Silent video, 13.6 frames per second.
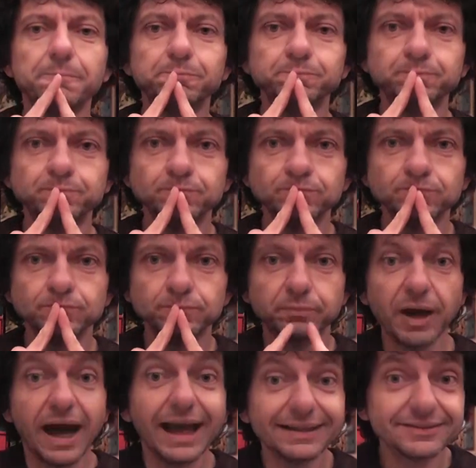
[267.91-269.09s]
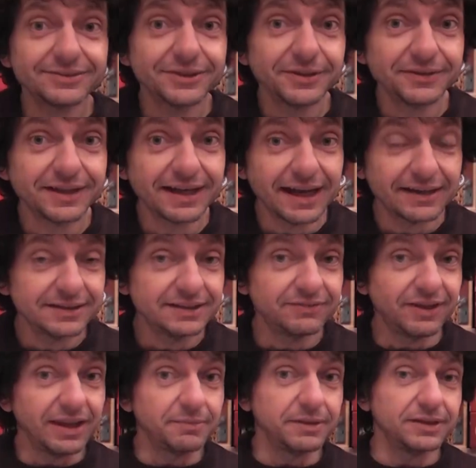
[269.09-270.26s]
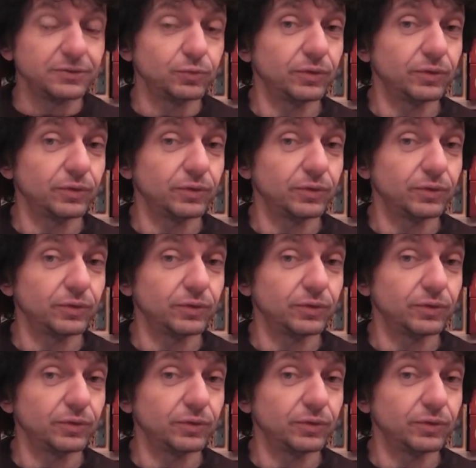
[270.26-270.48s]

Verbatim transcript: Mm, but the narrative element